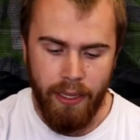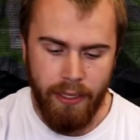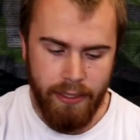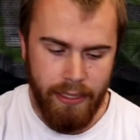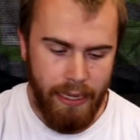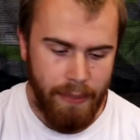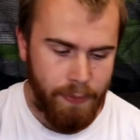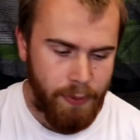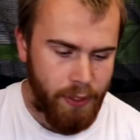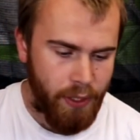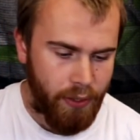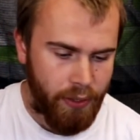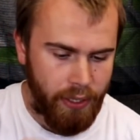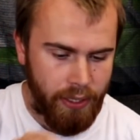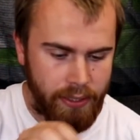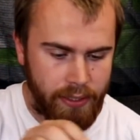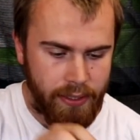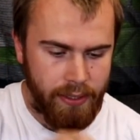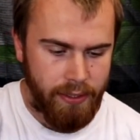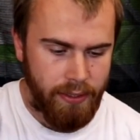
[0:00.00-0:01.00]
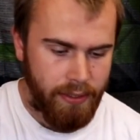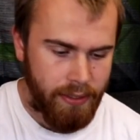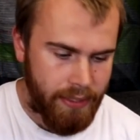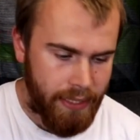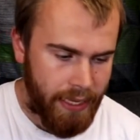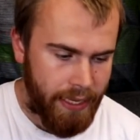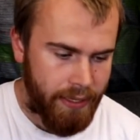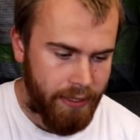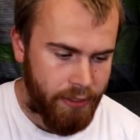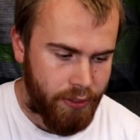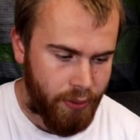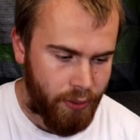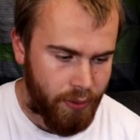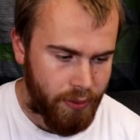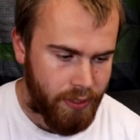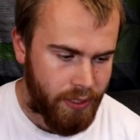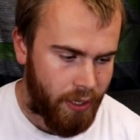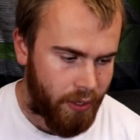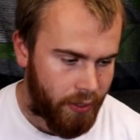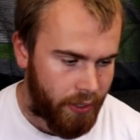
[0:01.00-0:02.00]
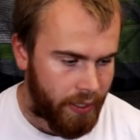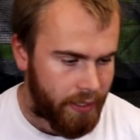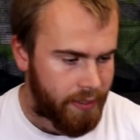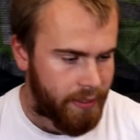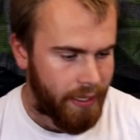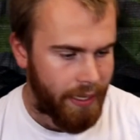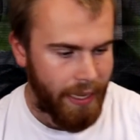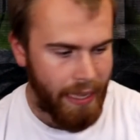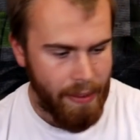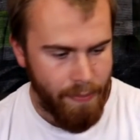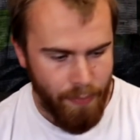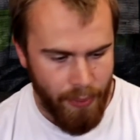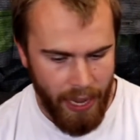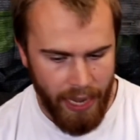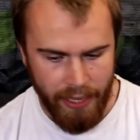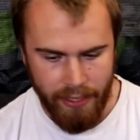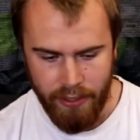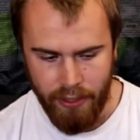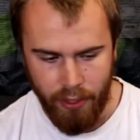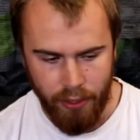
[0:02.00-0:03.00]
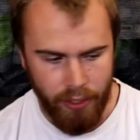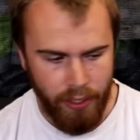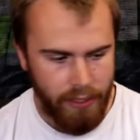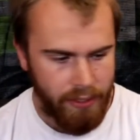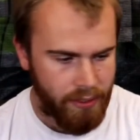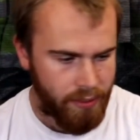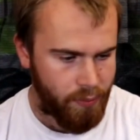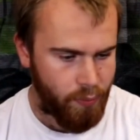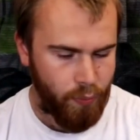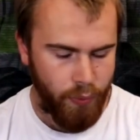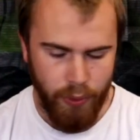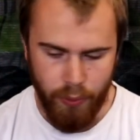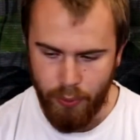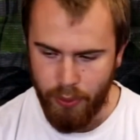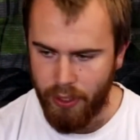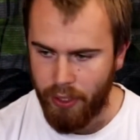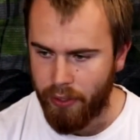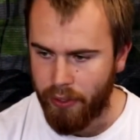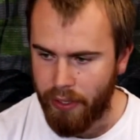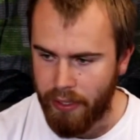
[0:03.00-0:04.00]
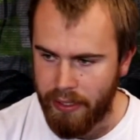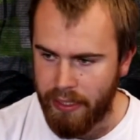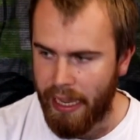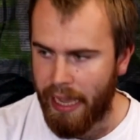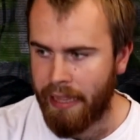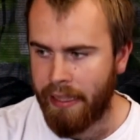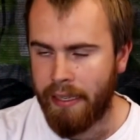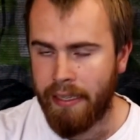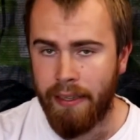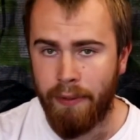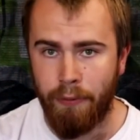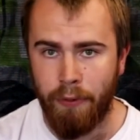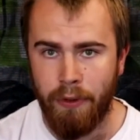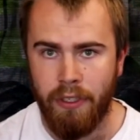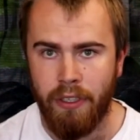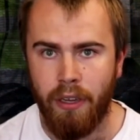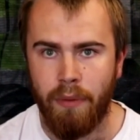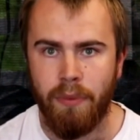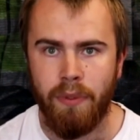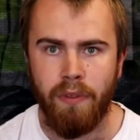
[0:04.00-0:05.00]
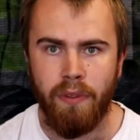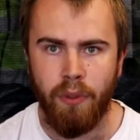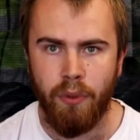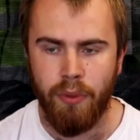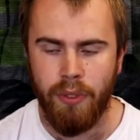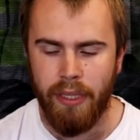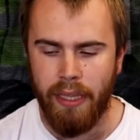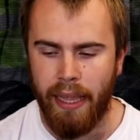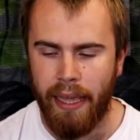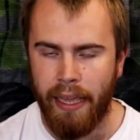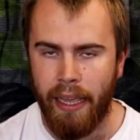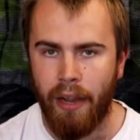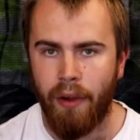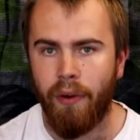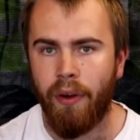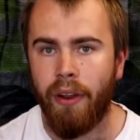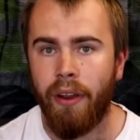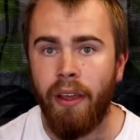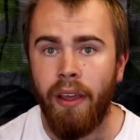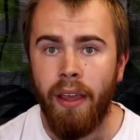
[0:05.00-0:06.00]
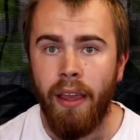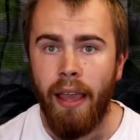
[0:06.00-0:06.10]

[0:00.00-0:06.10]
Deep sockets, standard short sockets, impact sockets, wheel sockets, and the different types of tools that they go on.